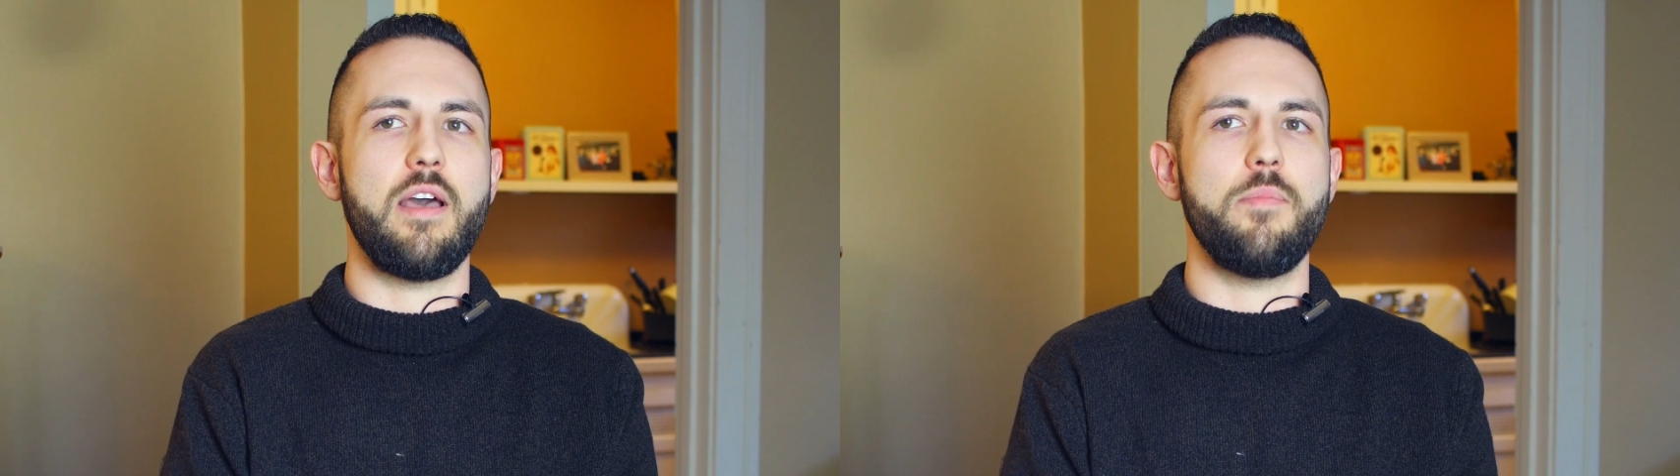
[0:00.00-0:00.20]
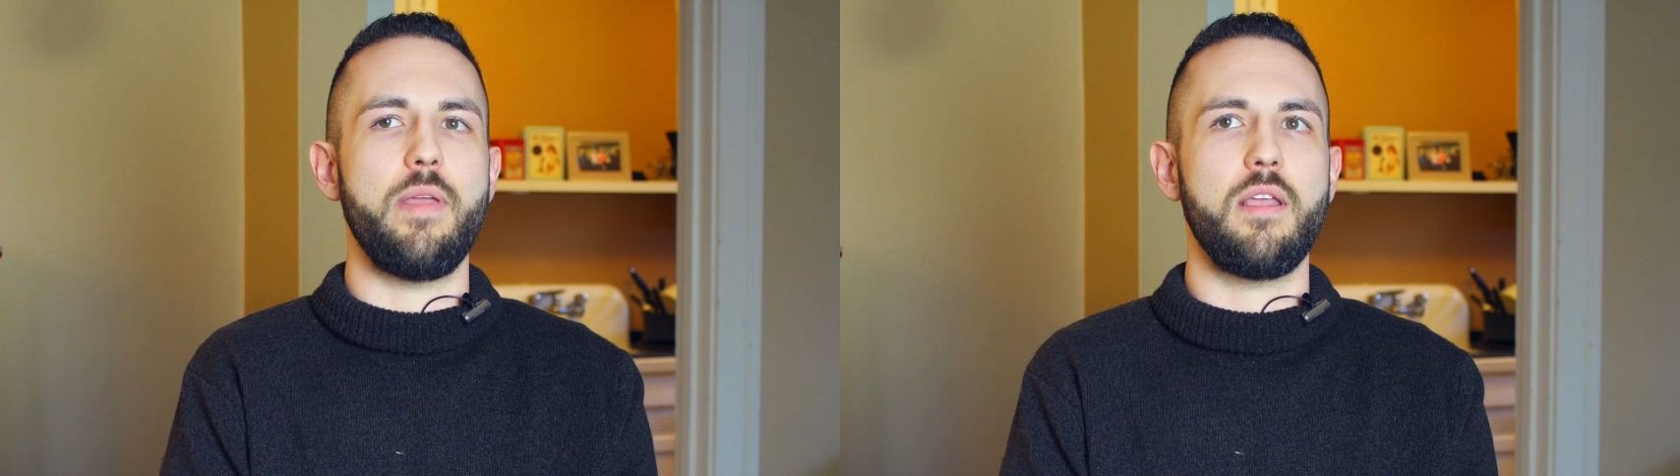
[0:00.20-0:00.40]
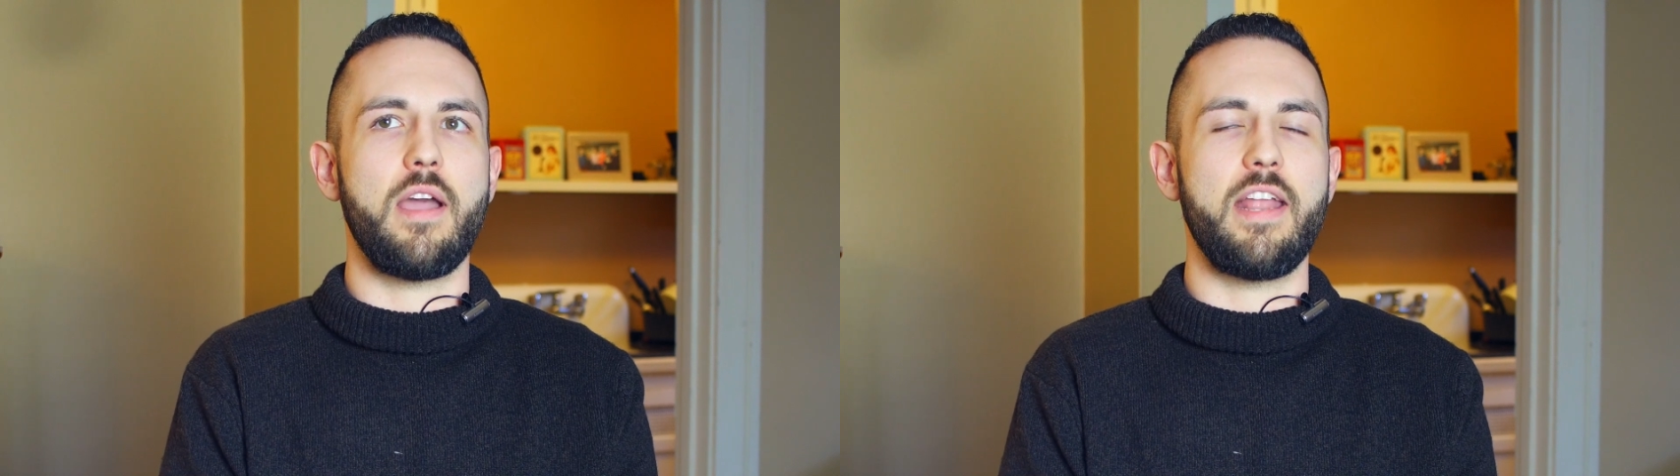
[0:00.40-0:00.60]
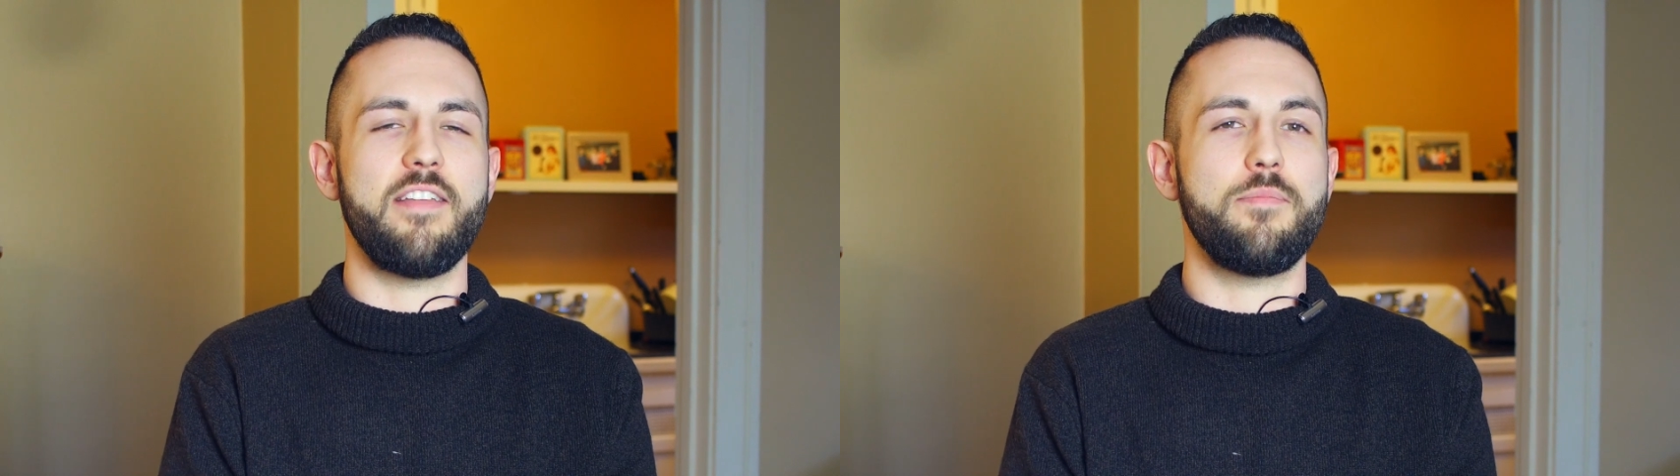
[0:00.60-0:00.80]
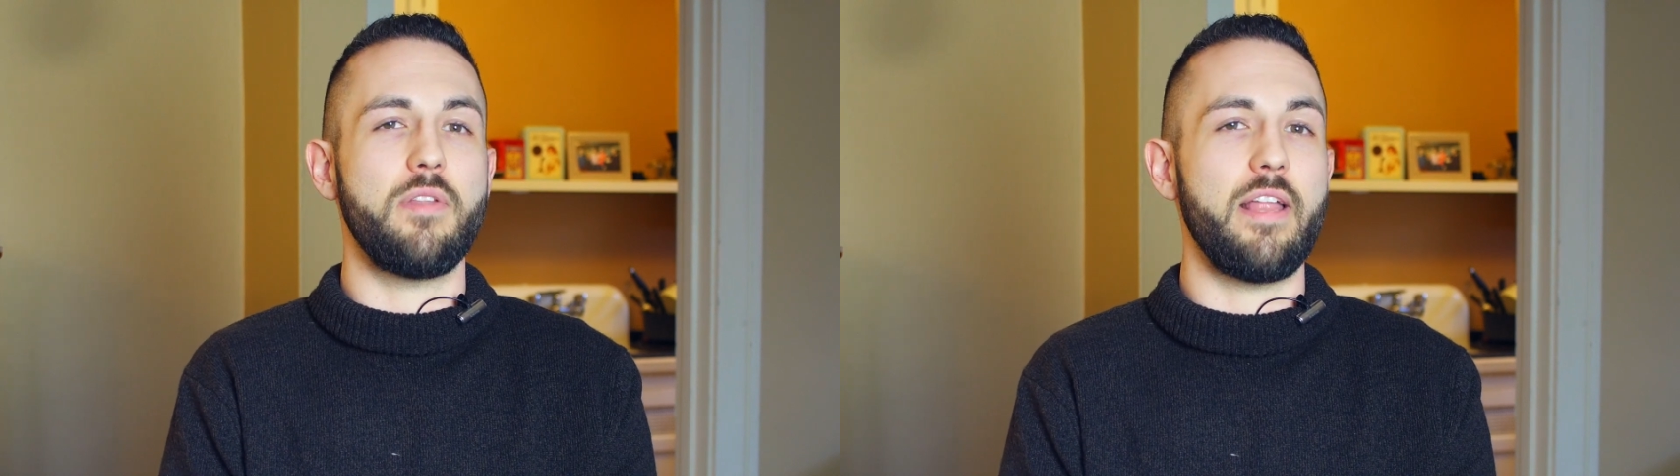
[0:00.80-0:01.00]
a big kind
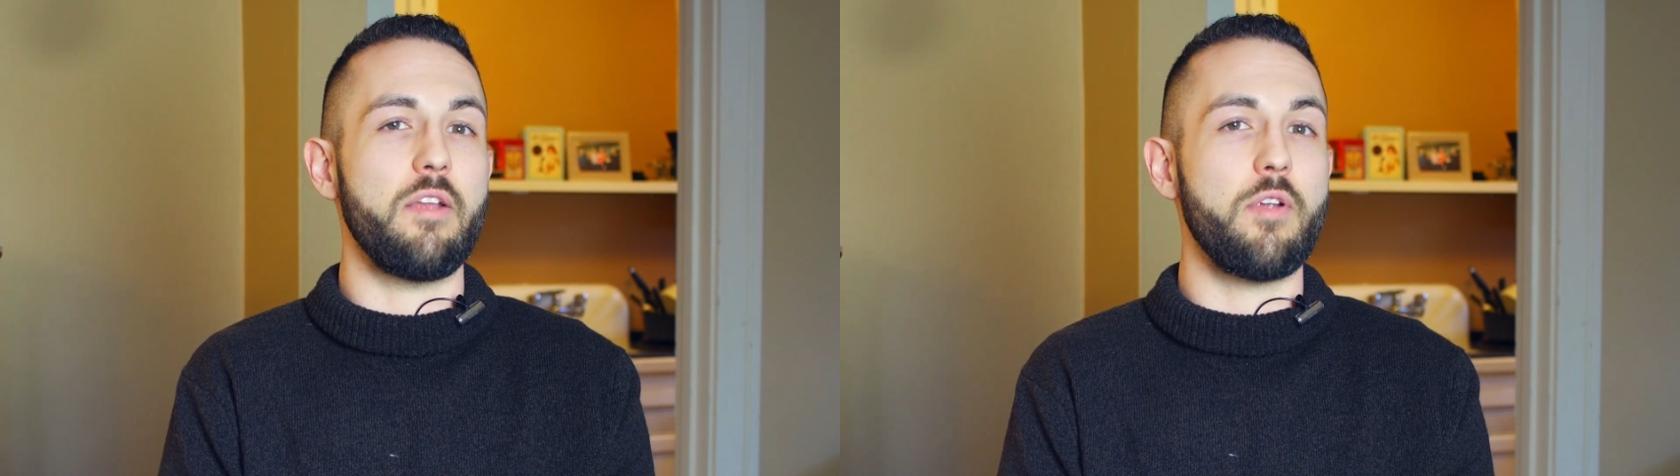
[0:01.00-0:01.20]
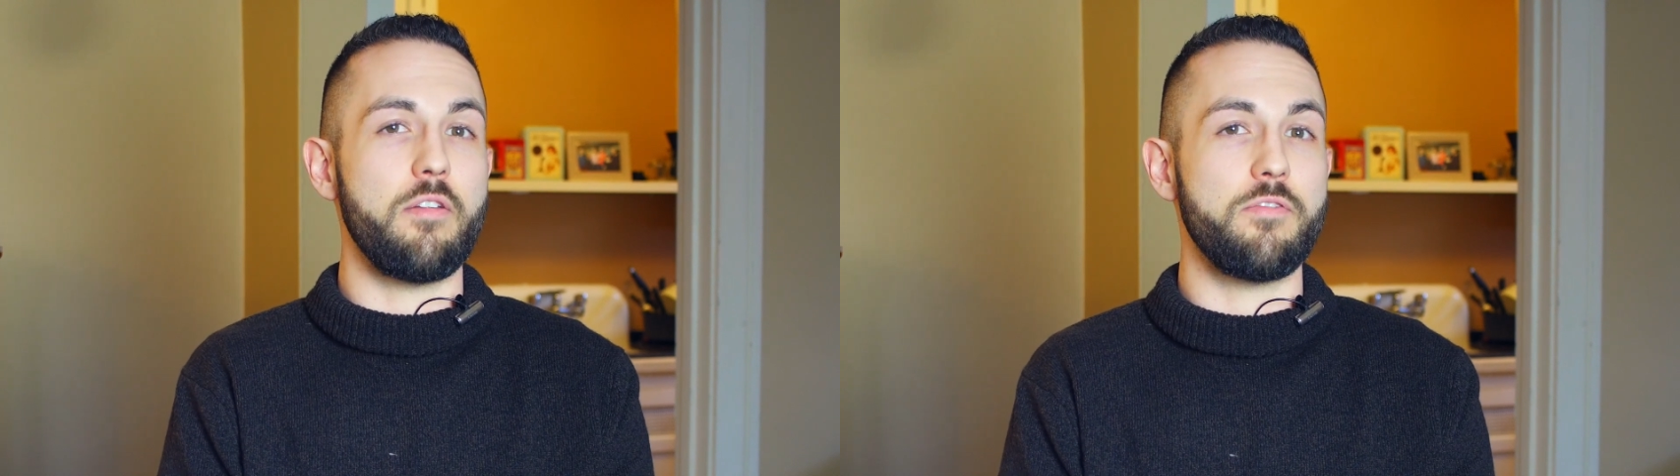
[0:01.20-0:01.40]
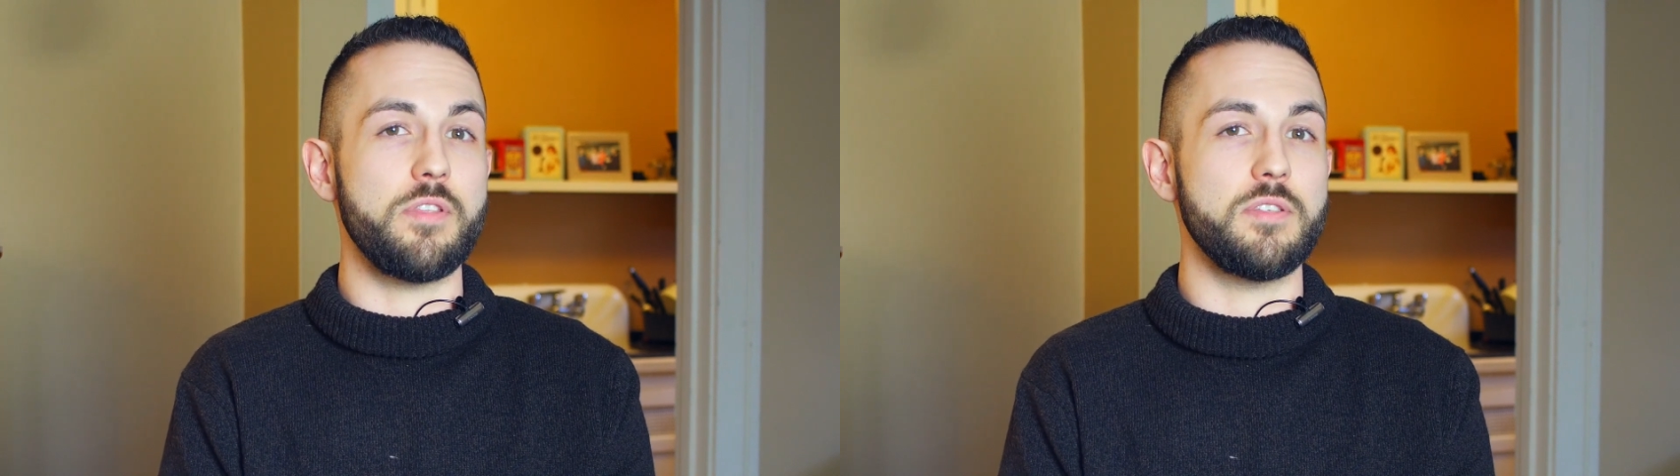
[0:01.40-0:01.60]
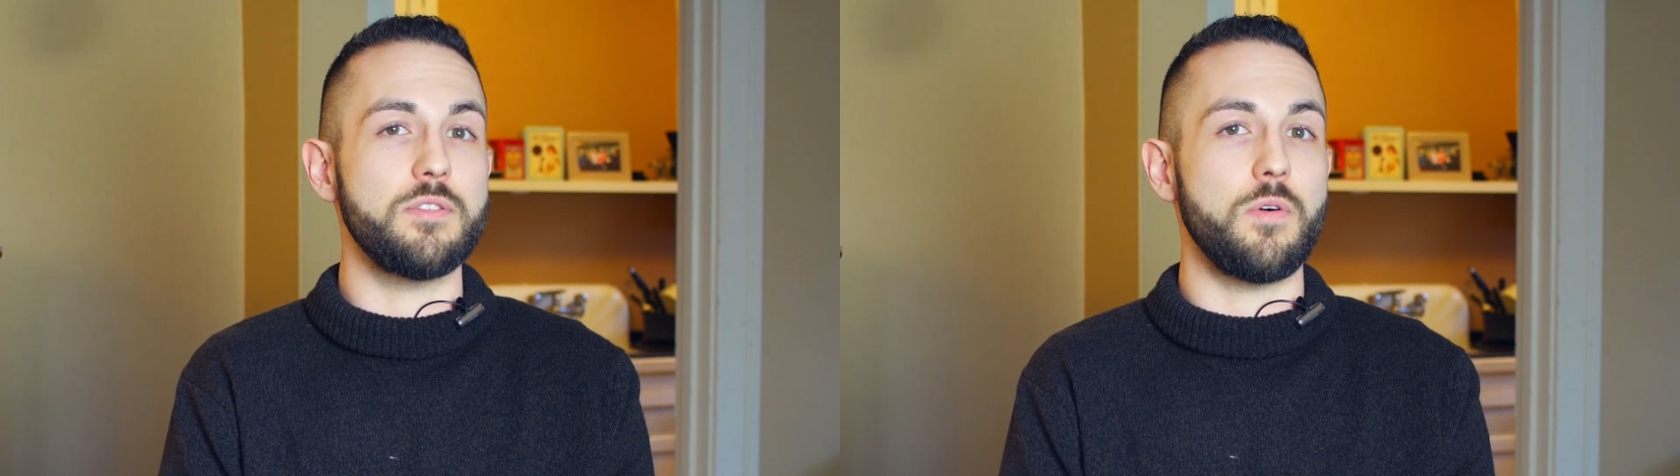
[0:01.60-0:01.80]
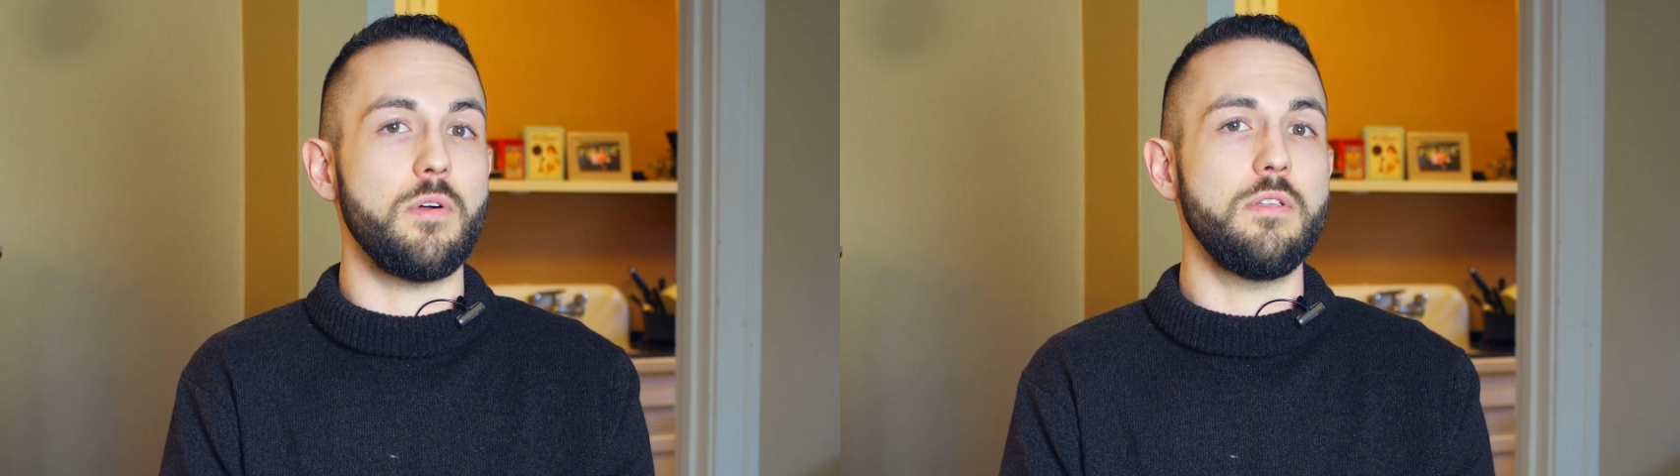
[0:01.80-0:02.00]
of playground for the
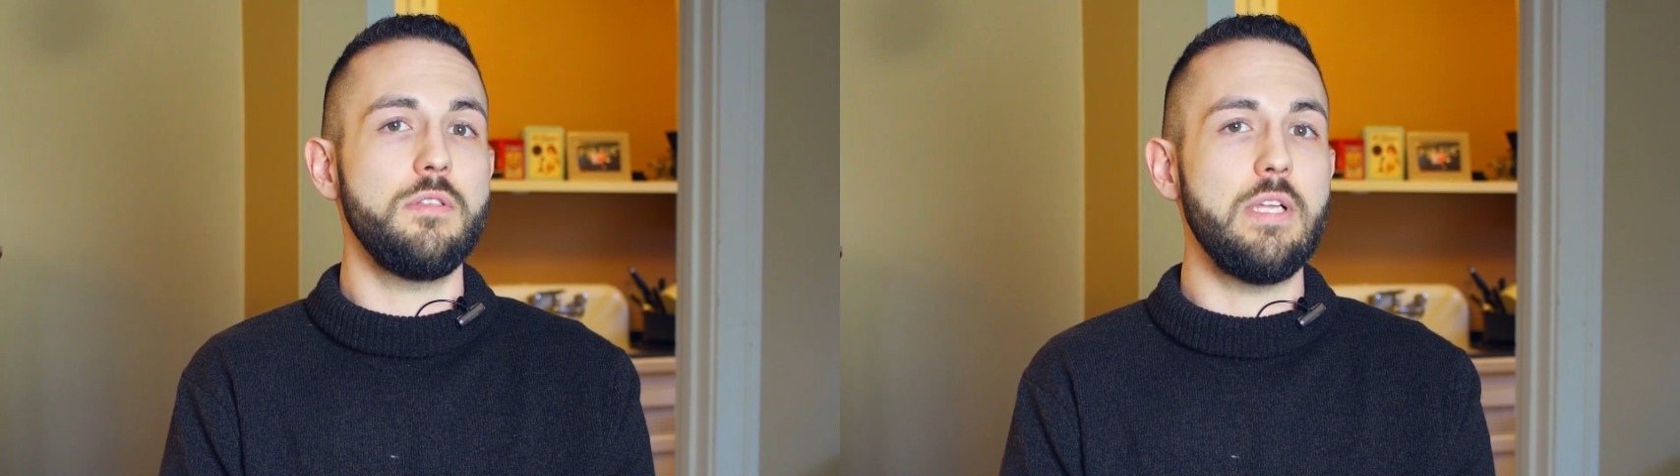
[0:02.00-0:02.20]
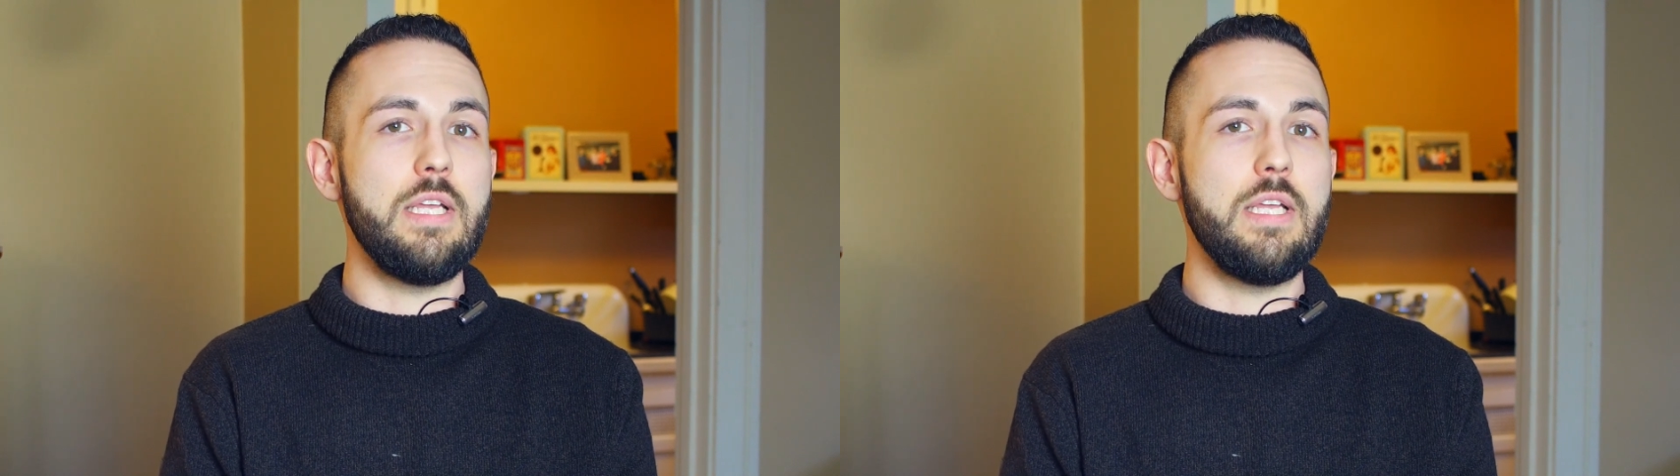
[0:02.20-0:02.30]
soul,